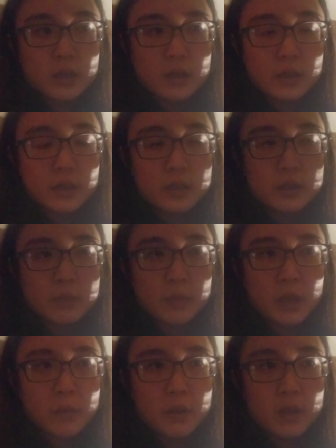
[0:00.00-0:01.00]
it's
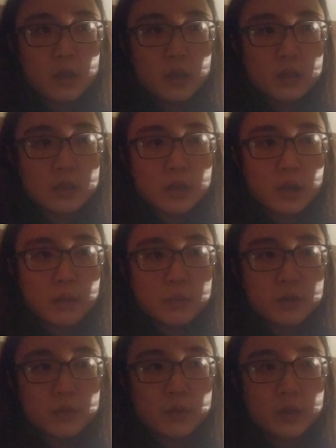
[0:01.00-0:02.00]
maybe the time
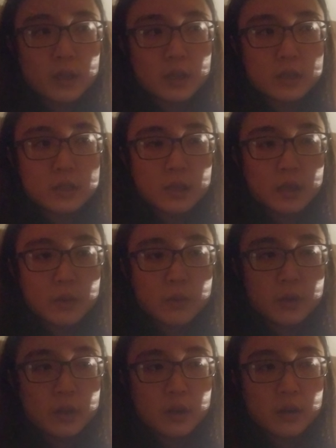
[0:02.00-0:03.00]
to realize that
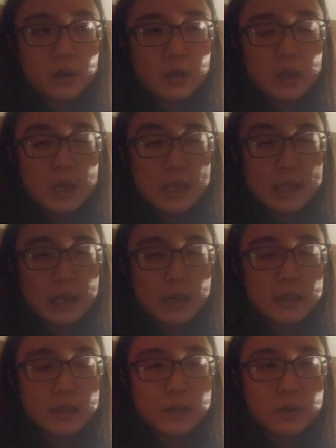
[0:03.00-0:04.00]
we are that
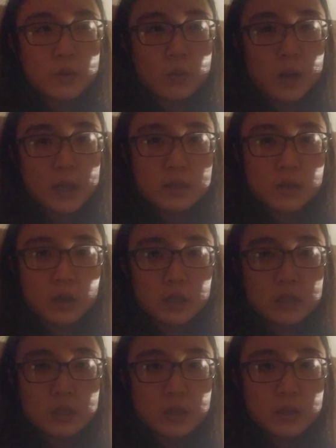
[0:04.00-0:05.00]
little white dot.